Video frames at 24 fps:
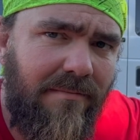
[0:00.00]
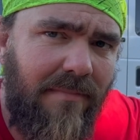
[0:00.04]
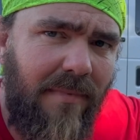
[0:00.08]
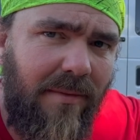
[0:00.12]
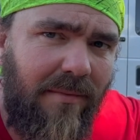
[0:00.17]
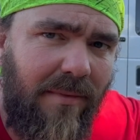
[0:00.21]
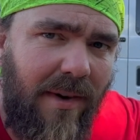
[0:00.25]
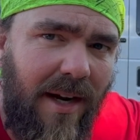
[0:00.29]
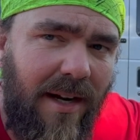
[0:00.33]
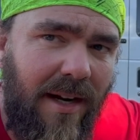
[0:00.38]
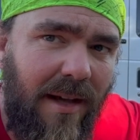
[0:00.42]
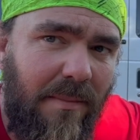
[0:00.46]

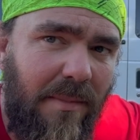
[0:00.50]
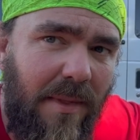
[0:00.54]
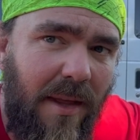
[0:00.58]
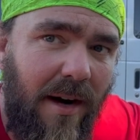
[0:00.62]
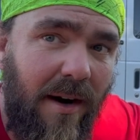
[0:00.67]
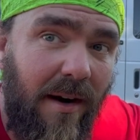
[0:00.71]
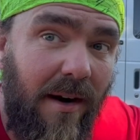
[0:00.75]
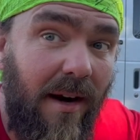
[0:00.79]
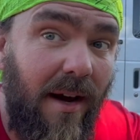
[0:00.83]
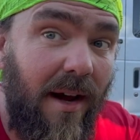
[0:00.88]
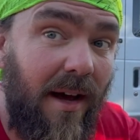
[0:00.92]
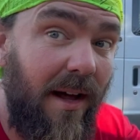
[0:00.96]
right up
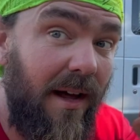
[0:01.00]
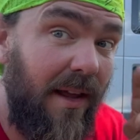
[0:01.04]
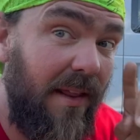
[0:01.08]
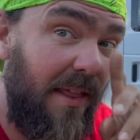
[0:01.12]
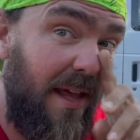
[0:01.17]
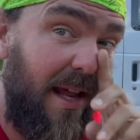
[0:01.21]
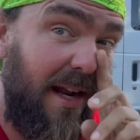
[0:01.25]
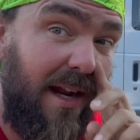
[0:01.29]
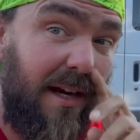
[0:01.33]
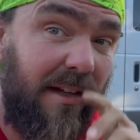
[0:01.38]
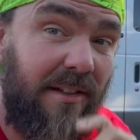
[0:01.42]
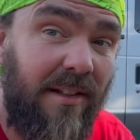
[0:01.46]
there.
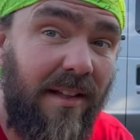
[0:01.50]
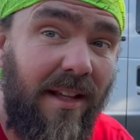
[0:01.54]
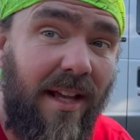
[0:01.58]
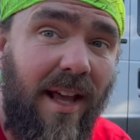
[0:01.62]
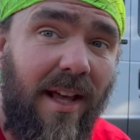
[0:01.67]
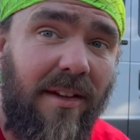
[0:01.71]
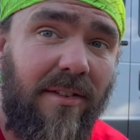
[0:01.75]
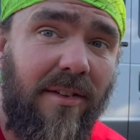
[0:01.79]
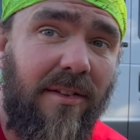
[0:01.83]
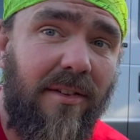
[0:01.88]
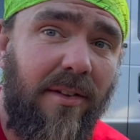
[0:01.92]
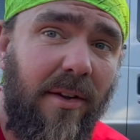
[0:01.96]
That actually
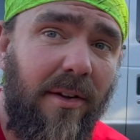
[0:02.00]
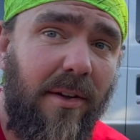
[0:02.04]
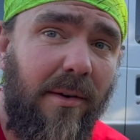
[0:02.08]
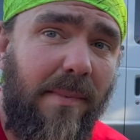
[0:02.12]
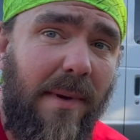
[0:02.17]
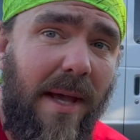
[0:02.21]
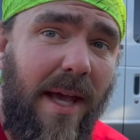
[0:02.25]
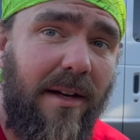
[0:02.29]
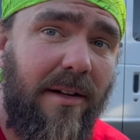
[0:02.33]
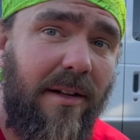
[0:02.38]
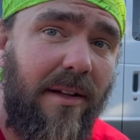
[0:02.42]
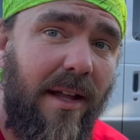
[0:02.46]
has a solar
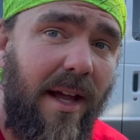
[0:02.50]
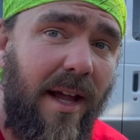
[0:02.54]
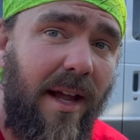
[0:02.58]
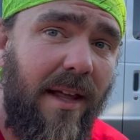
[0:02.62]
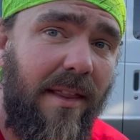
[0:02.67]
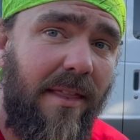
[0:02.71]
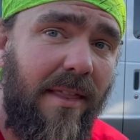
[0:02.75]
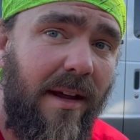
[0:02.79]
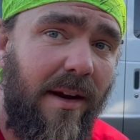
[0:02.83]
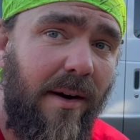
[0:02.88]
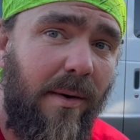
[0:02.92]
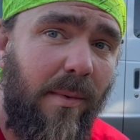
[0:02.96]
panel,
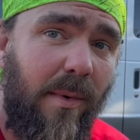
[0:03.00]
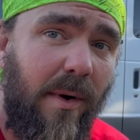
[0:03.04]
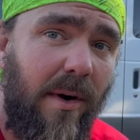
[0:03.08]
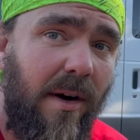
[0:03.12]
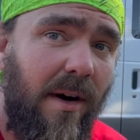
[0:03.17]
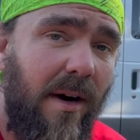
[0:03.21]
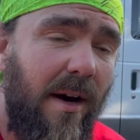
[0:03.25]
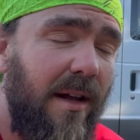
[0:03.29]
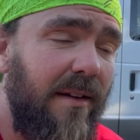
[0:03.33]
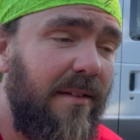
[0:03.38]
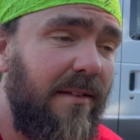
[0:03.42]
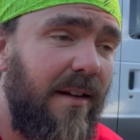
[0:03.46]
and there
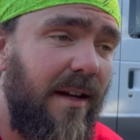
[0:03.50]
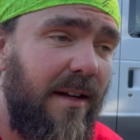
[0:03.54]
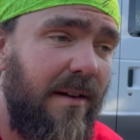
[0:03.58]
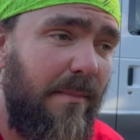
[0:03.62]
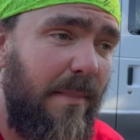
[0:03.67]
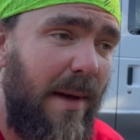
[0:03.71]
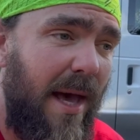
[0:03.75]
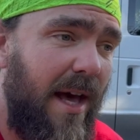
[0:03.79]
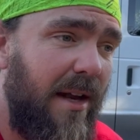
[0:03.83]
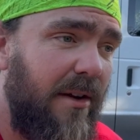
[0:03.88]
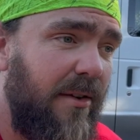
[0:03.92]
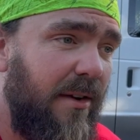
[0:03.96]
were a set of
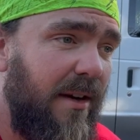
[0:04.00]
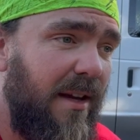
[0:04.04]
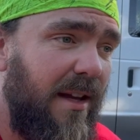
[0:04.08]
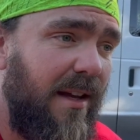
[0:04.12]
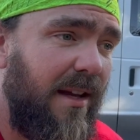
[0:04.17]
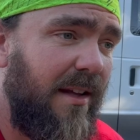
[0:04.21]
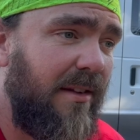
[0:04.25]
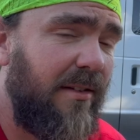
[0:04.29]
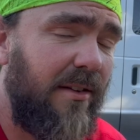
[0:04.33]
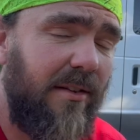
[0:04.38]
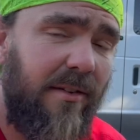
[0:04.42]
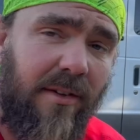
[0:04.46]

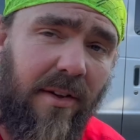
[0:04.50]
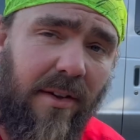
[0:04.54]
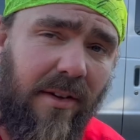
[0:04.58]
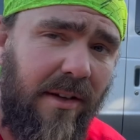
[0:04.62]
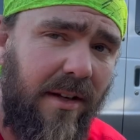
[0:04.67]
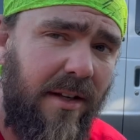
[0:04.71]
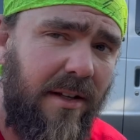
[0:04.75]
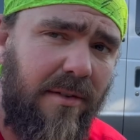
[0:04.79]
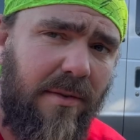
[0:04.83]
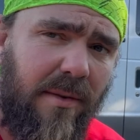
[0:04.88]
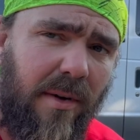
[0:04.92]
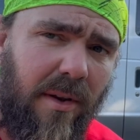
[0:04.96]
batteries, a solar
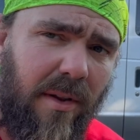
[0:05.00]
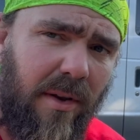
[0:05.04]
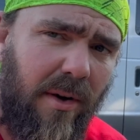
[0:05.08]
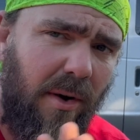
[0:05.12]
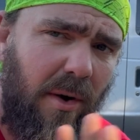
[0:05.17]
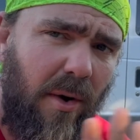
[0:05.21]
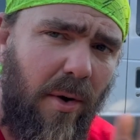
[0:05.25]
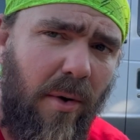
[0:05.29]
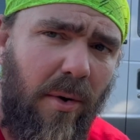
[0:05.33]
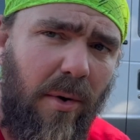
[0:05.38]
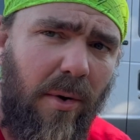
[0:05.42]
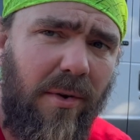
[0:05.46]
controller,
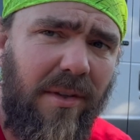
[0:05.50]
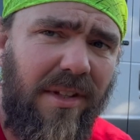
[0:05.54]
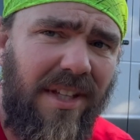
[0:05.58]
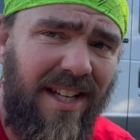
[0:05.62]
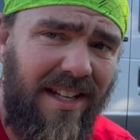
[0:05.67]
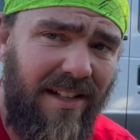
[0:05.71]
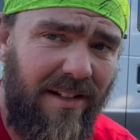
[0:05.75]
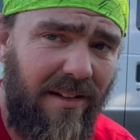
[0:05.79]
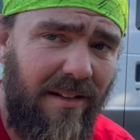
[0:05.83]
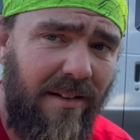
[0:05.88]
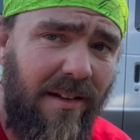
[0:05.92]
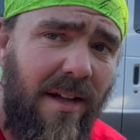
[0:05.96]
whole
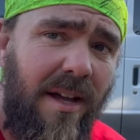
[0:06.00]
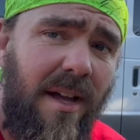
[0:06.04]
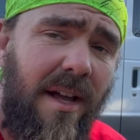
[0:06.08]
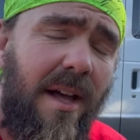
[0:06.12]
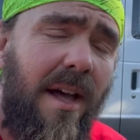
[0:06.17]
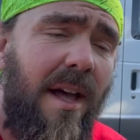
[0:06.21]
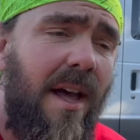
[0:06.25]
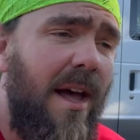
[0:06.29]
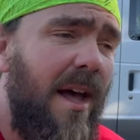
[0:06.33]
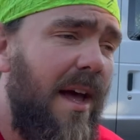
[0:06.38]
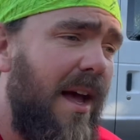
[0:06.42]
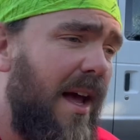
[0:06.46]
deal.
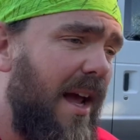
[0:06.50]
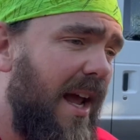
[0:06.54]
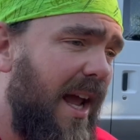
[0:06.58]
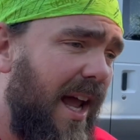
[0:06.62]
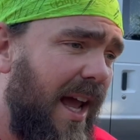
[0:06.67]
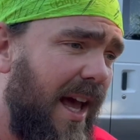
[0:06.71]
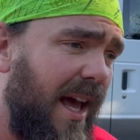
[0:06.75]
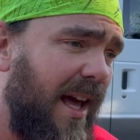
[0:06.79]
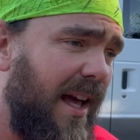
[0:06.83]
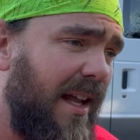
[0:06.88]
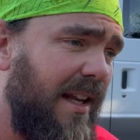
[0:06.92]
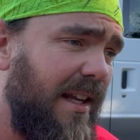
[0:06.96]

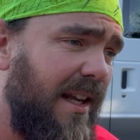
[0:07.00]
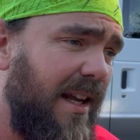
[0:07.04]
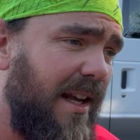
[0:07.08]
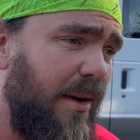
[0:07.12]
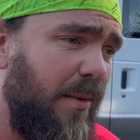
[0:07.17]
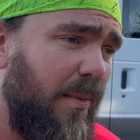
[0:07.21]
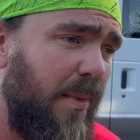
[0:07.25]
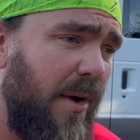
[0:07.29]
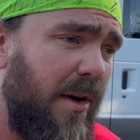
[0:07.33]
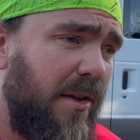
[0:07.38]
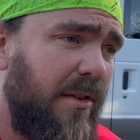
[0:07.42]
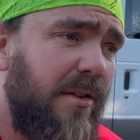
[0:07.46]
And it
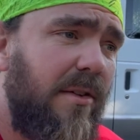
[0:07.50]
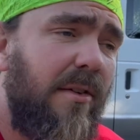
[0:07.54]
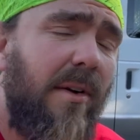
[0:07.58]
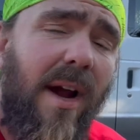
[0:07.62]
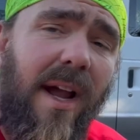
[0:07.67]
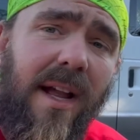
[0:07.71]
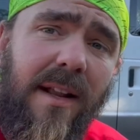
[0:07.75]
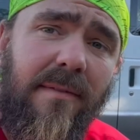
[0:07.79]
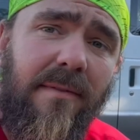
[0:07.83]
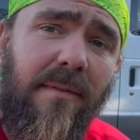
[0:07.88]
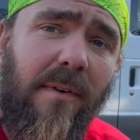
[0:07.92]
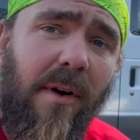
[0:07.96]
worked
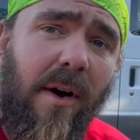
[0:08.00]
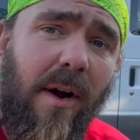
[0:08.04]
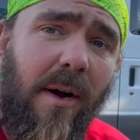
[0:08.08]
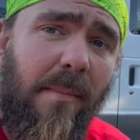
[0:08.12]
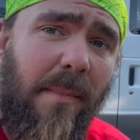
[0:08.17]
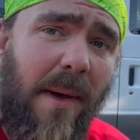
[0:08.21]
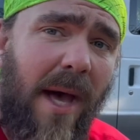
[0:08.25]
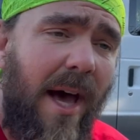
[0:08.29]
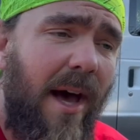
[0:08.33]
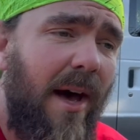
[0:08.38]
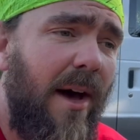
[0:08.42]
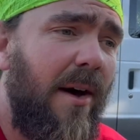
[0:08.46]
great for
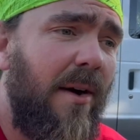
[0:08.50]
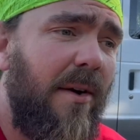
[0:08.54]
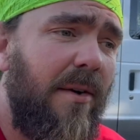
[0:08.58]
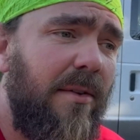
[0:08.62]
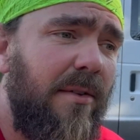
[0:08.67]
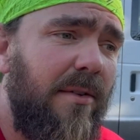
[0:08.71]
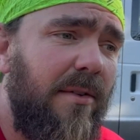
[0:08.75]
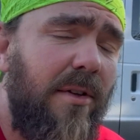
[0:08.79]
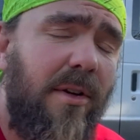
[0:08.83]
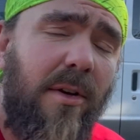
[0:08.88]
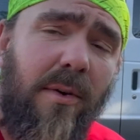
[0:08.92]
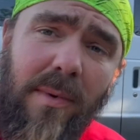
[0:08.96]

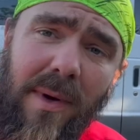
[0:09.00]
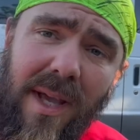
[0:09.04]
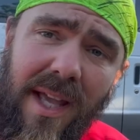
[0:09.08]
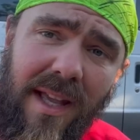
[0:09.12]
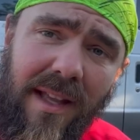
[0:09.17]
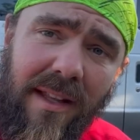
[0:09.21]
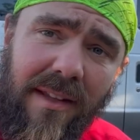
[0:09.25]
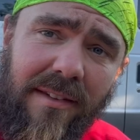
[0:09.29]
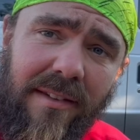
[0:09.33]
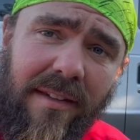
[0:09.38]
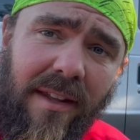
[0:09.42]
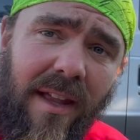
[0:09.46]
about 2
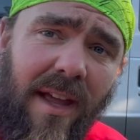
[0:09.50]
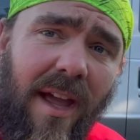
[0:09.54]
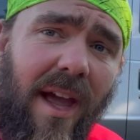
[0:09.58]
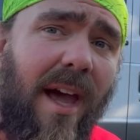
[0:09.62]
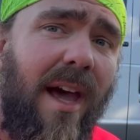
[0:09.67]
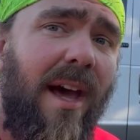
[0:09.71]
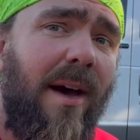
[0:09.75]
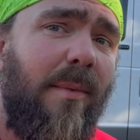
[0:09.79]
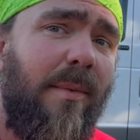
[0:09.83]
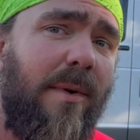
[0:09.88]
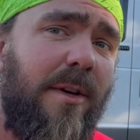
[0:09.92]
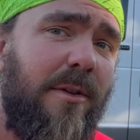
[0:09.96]
weeks,
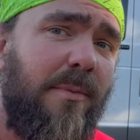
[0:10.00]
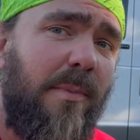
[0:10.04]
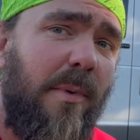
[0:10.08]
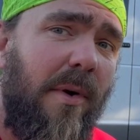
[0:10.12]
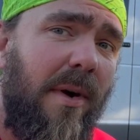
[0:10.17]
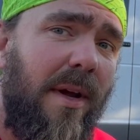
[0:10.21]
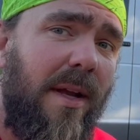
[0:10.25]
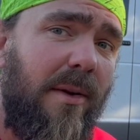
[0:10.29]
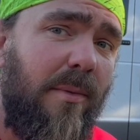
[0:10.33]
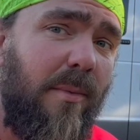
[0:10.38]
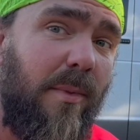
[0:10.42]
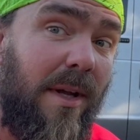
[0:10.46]
at which
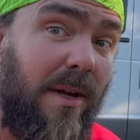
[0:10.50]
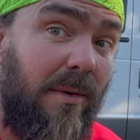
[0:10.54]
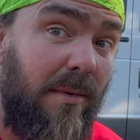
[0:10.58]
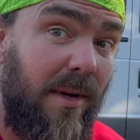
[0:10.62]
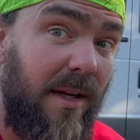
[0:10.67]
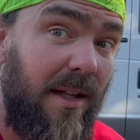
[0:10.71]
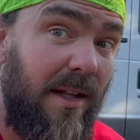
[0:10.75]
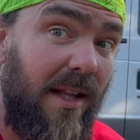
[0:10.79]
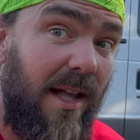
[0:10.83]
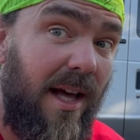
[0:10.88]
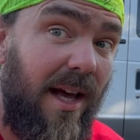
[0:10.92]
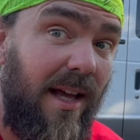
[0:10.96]
point we
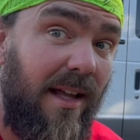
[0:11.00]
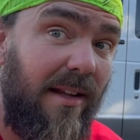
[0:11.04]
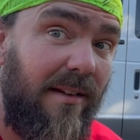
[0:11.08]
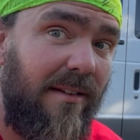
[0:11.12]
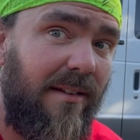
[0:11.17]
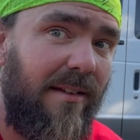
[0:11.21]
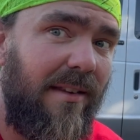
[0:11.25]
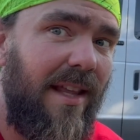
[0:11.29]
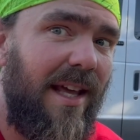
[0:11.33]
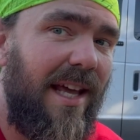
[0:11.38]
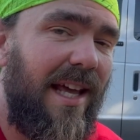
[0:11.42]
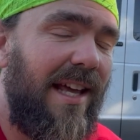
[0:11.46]

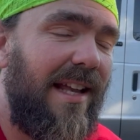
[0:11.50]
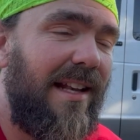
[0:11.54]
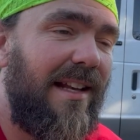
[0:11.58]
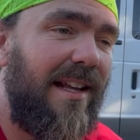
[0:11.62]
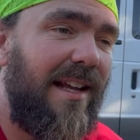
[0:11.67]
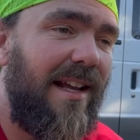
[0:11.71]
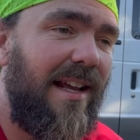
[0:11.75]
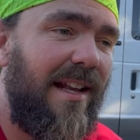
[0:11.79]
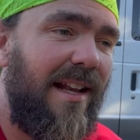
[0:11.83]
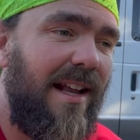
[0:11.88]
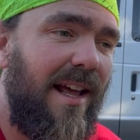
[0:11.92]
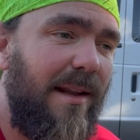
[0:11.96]
realized that
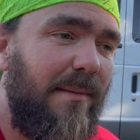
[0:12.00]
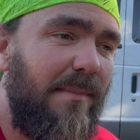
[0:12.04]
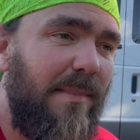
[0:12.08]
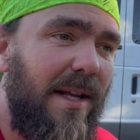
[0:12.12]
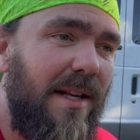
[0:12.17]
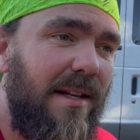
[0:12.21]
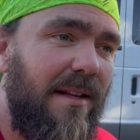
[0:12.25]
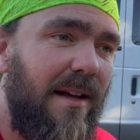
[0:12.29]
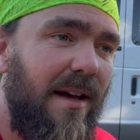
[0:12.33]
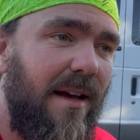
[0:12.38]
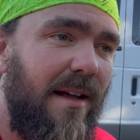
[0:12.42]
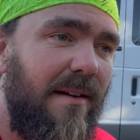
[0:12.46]
it had
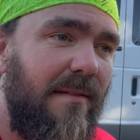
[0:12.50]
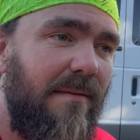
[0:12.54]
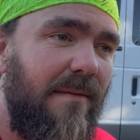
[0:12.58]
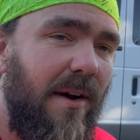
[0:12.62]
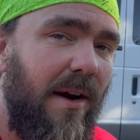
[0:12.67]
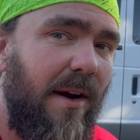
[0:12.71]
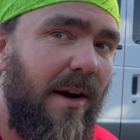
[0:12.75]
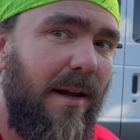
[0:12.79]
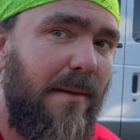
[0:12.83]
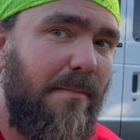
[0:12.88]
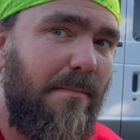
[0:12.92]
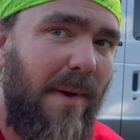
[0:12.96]
been done
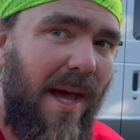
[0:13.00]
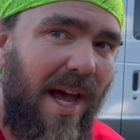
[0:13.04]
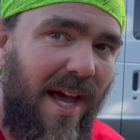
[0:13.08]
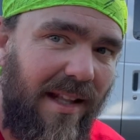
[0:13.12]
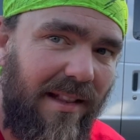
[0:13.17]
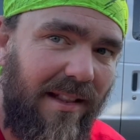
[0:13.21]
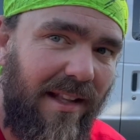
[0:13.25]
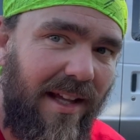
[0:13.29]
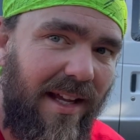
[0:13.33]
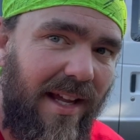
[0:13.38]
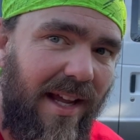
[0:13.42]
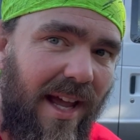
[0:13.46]
very
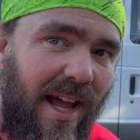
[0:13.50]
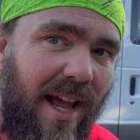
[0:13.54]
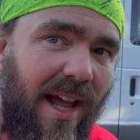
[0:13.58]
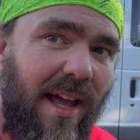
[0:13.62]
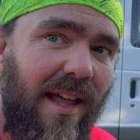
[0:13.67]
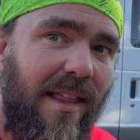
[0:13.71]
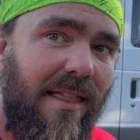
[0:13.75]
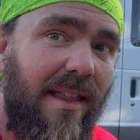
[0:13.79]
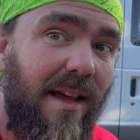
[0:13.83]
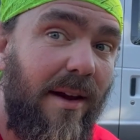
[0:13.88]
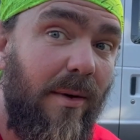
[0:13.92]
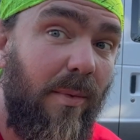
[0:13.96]
badly
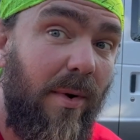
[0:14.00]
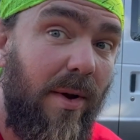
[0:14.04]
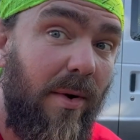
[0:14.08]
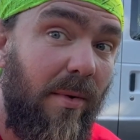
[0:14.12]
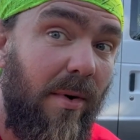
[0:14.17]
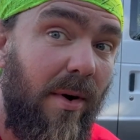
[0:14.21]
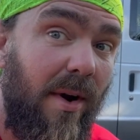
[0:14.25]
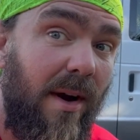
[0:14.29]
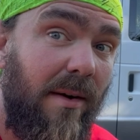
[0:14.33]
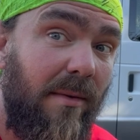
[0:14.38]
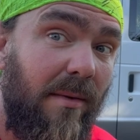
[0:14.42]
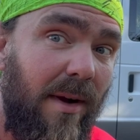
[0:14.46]
and that we
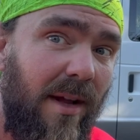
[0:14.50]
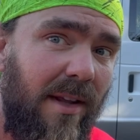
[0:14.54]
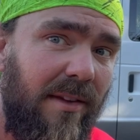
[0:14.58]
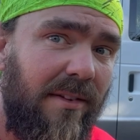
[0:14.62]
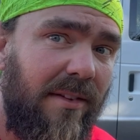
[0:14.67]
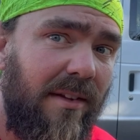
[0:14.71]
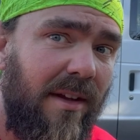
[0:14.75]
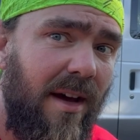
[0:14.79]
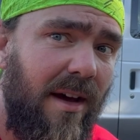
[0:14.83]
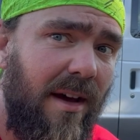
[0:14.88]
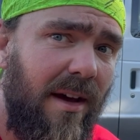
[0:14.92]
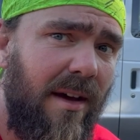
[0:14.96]
were at
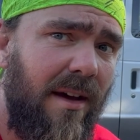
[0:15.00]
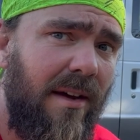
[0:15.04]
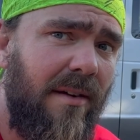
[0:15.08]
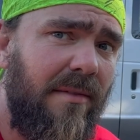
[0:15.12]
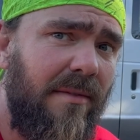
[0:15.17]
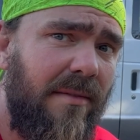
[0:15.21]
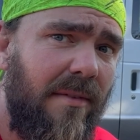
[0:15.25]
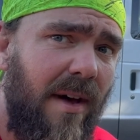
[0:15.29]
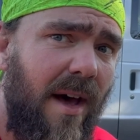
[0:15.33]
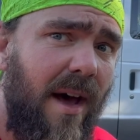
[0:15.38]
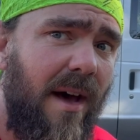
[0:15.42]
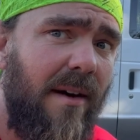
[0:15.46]
risk of a